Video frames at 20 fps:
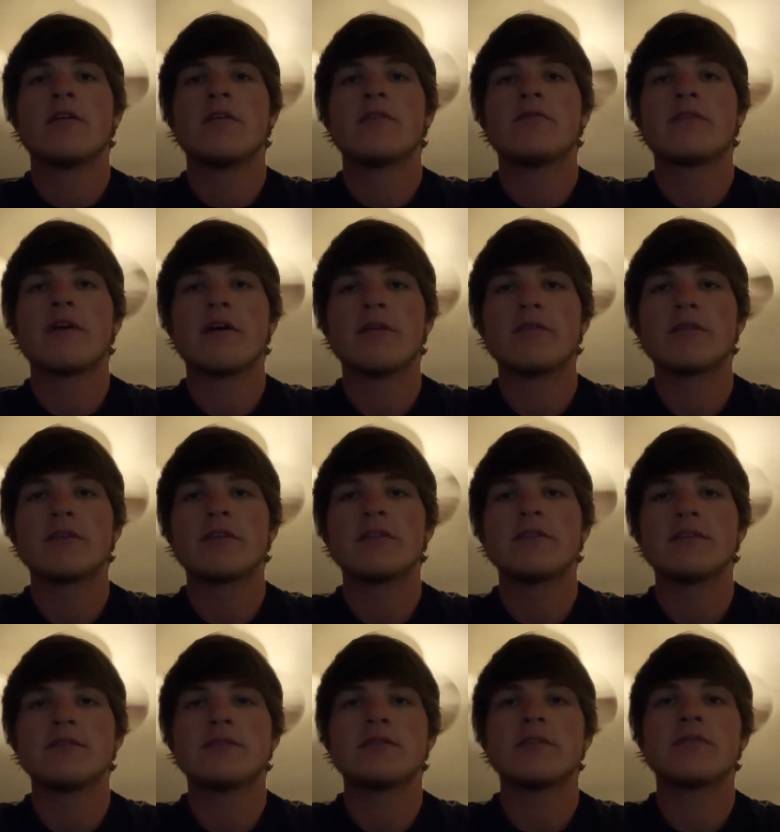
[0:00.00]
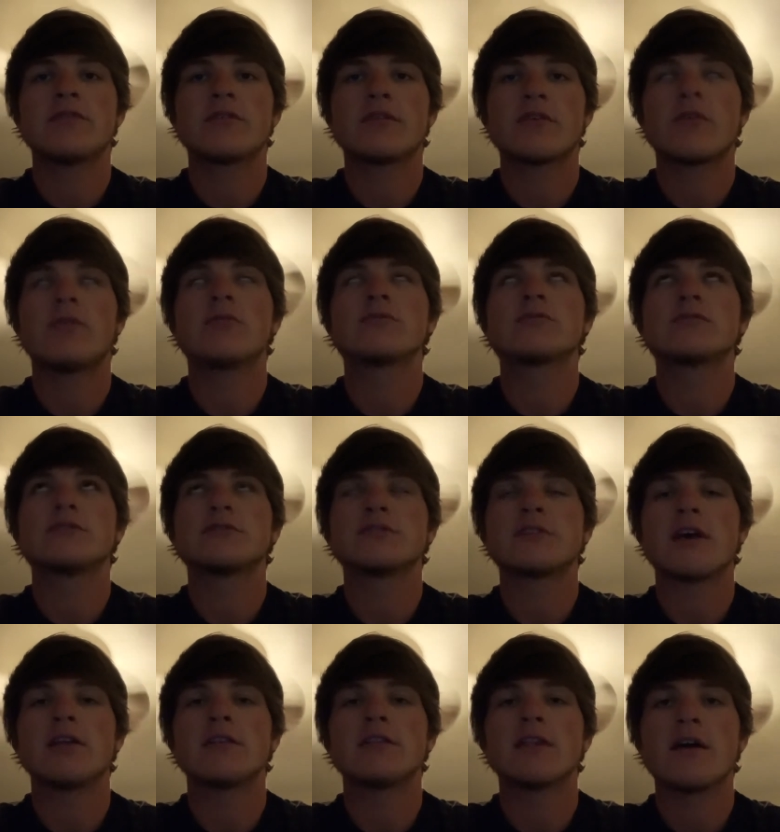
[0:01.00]
found in these different cultures
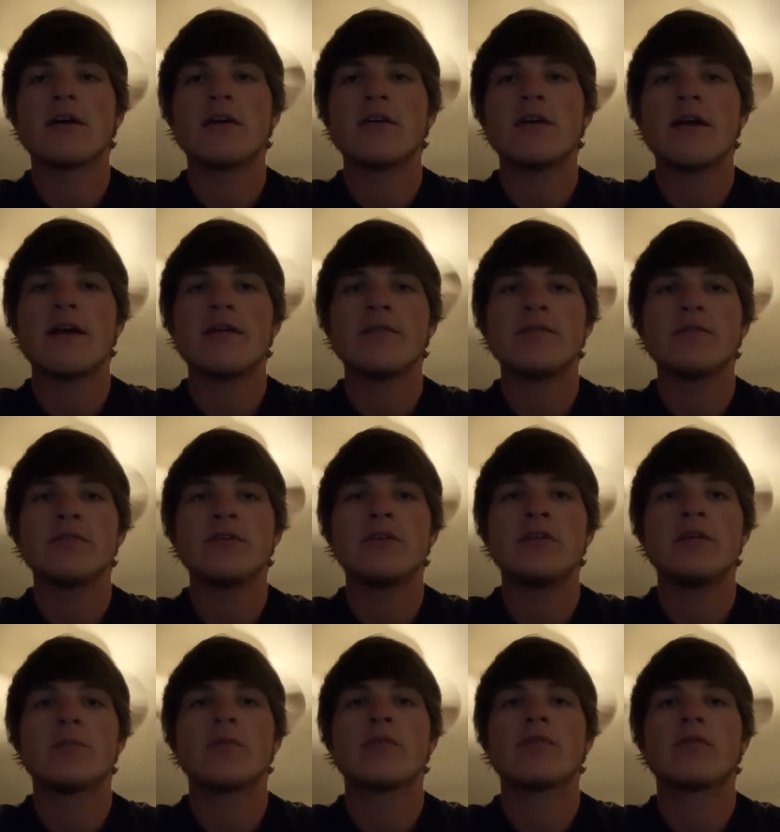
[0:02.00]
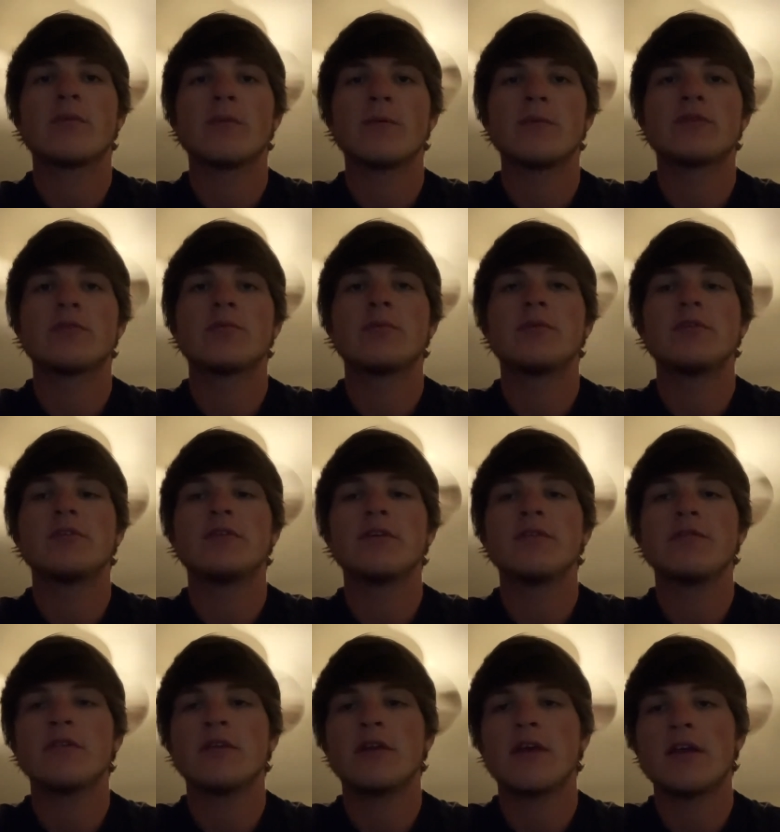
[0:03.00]
that allow every performance to be
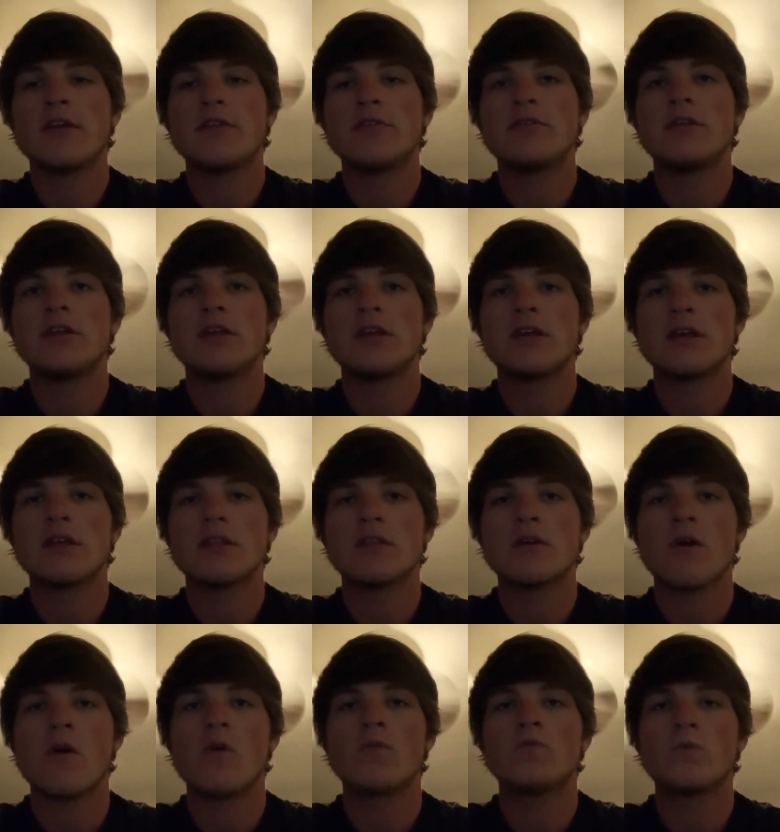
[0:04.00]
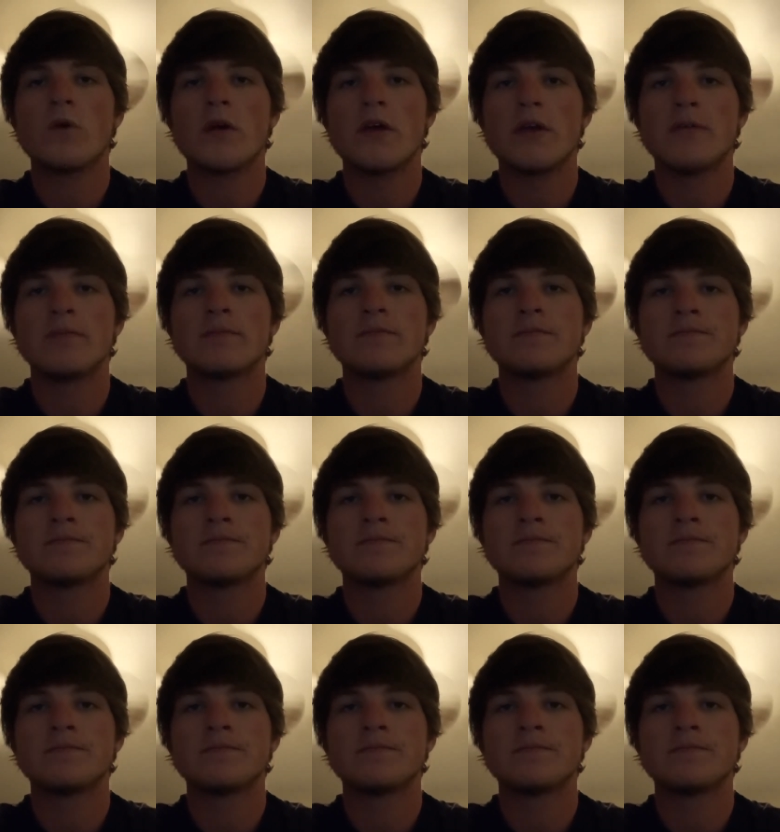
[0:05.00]
different and unique in their own way.